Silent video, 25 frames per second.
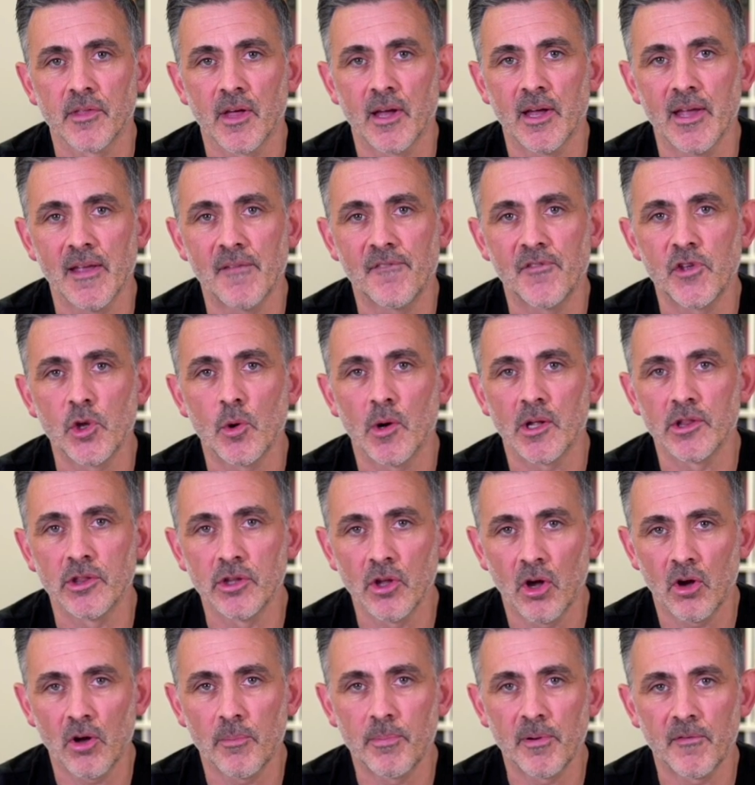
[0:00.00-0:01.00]
that if you are
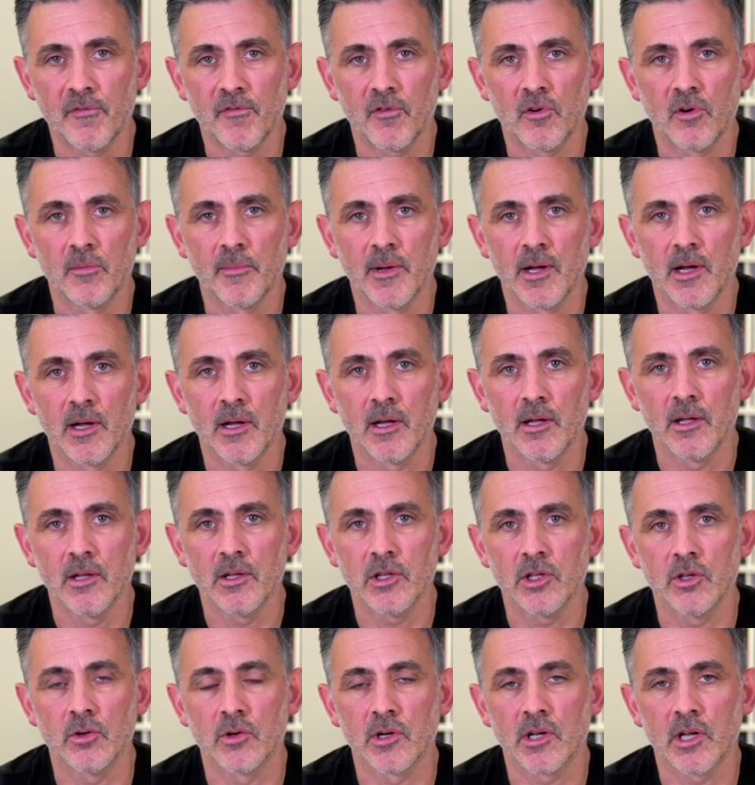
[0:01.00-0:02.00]
not a performer,
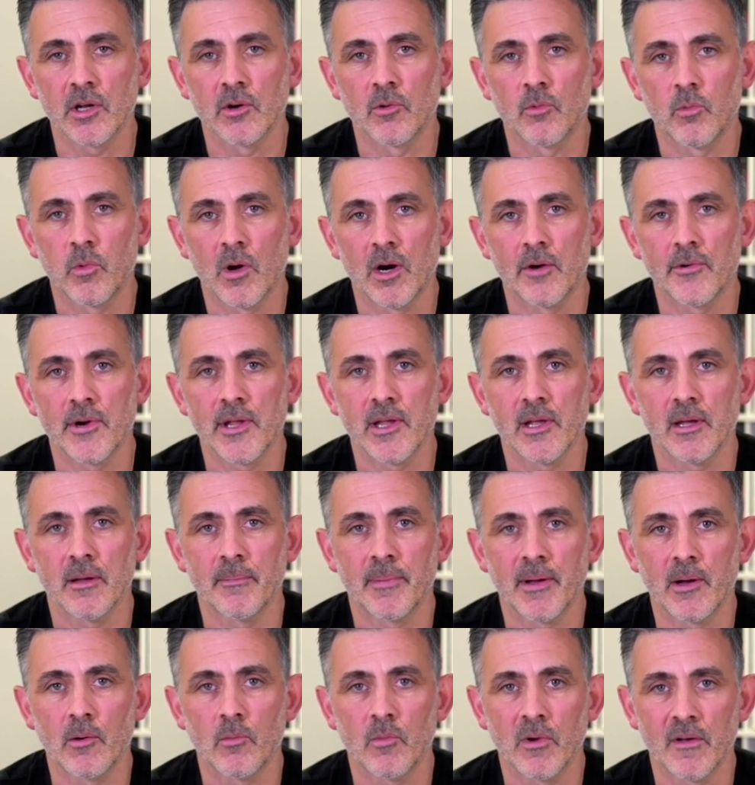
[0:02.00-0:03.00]
you're going to worry
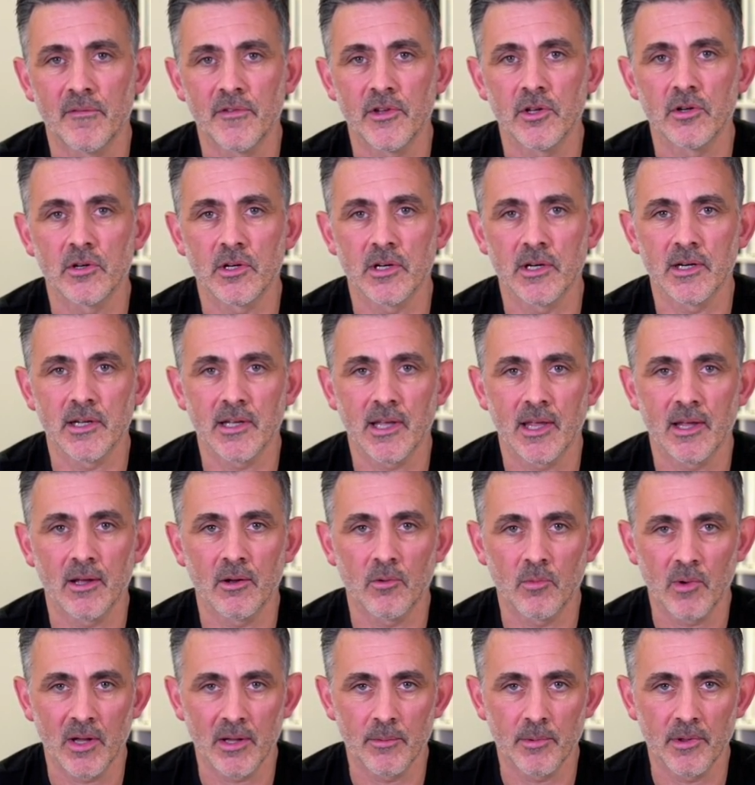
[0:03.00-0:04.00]
about whether you're going to
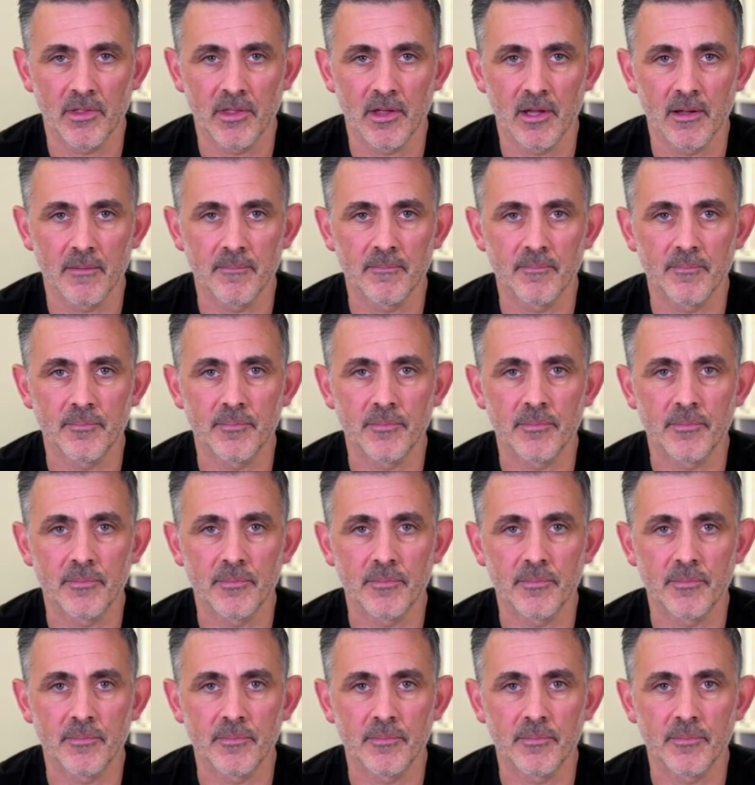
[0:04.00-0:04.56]
get away with it.